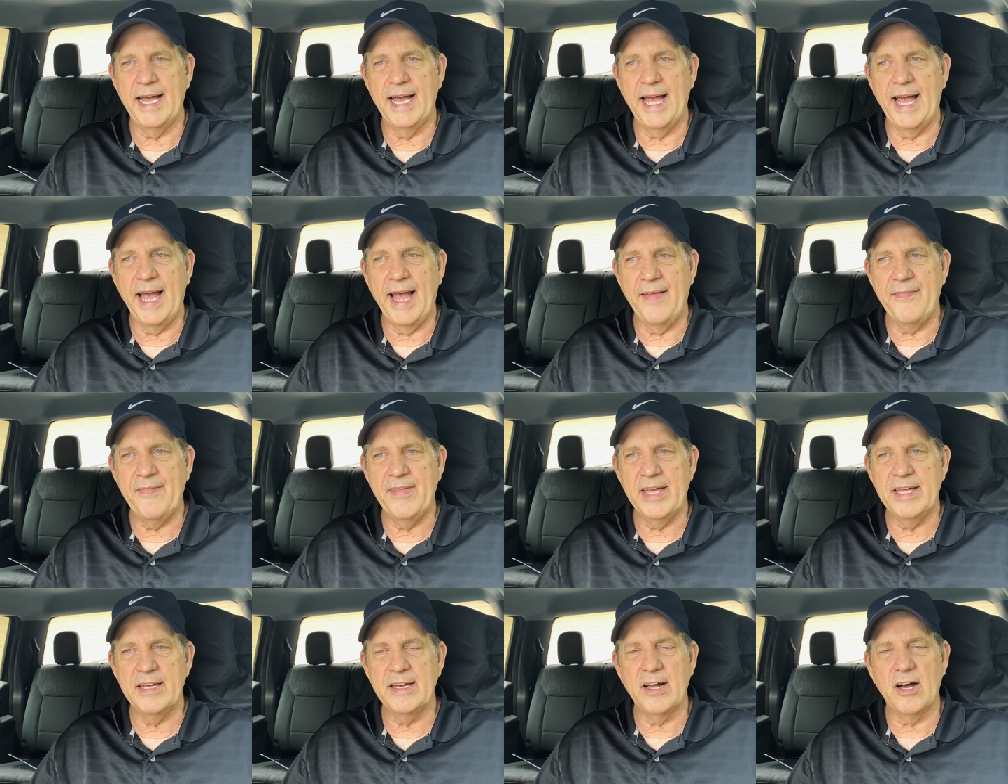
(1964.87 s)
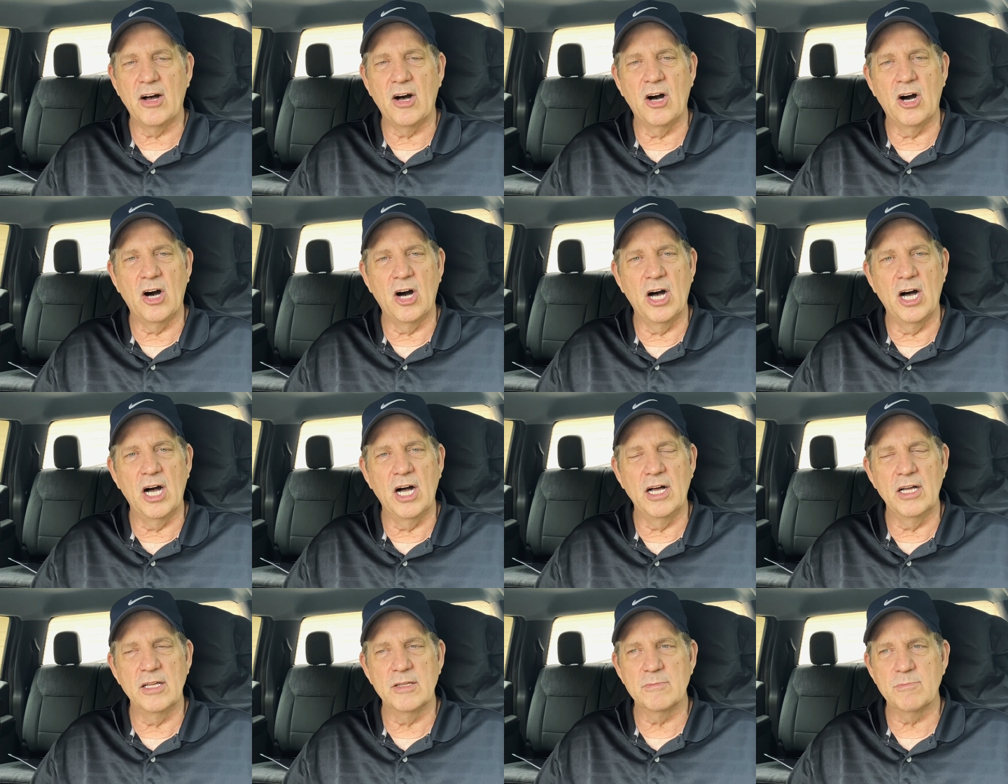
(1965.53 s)
and then
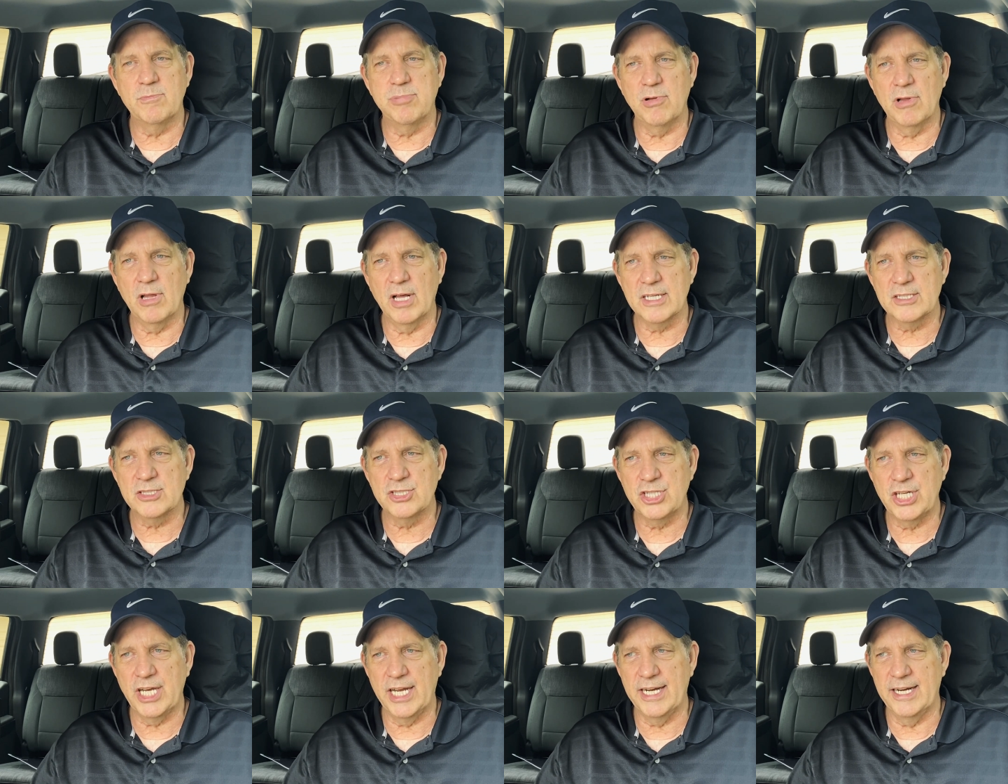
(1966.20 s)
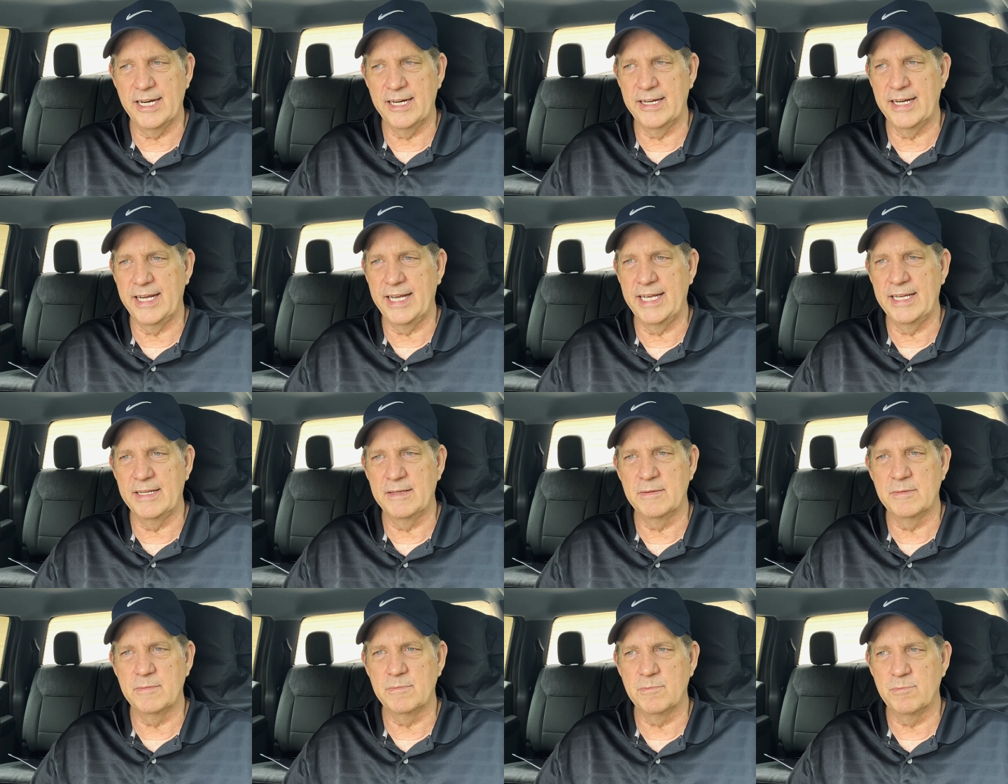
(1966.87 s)
on PlugShare
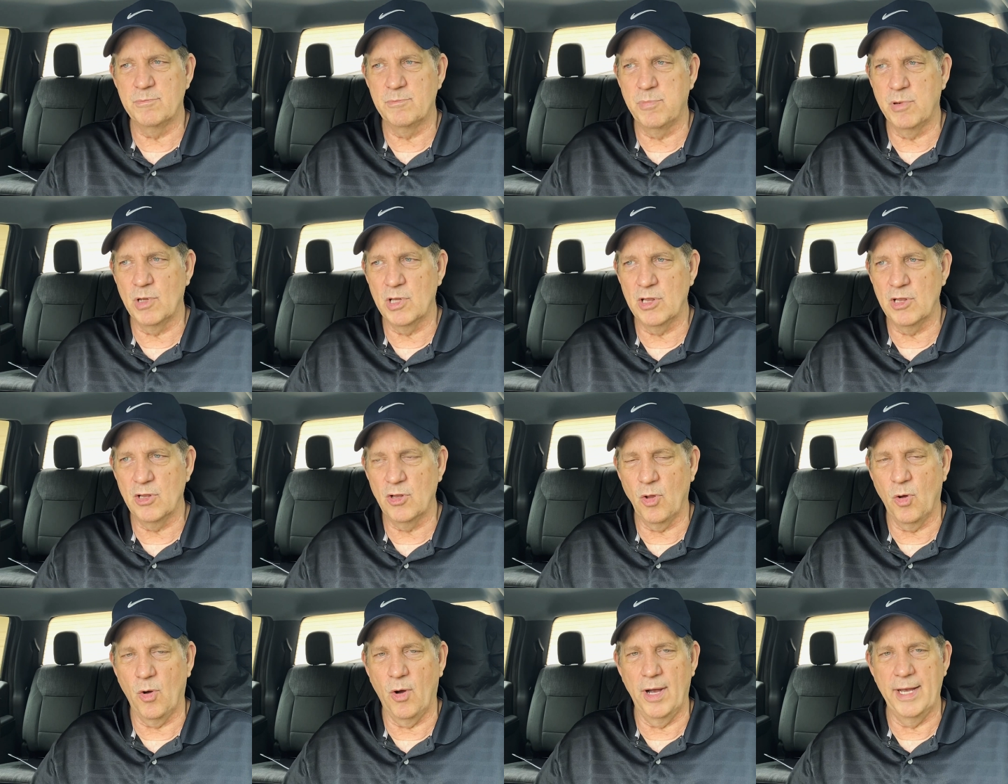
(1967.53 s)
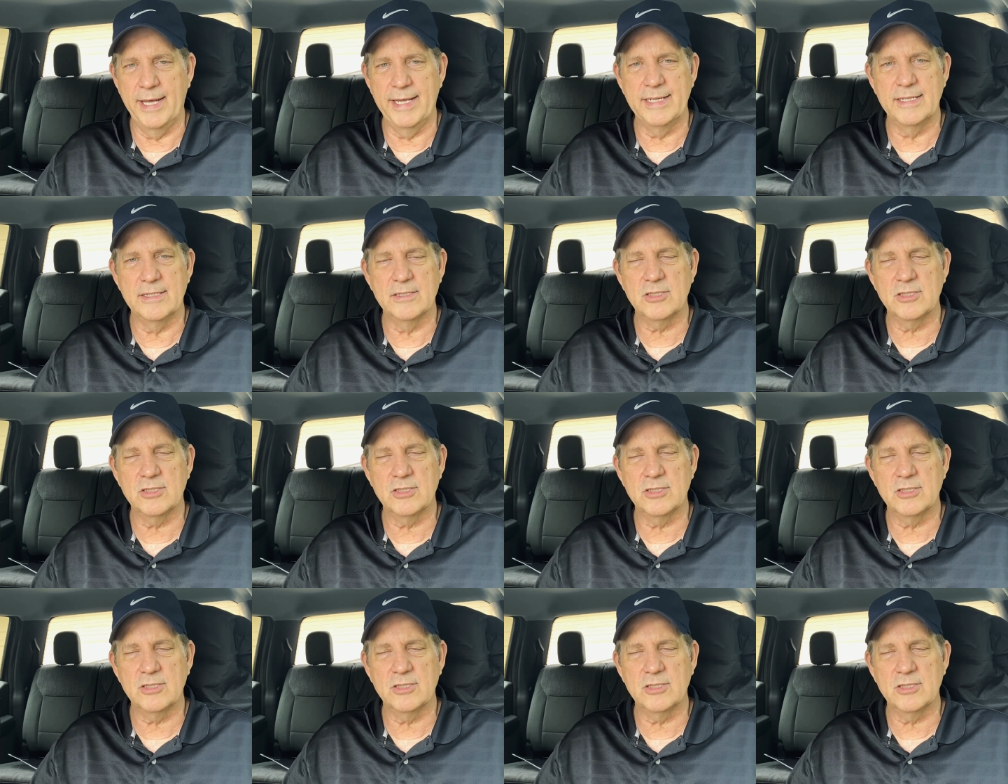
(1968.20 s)
in Beloit.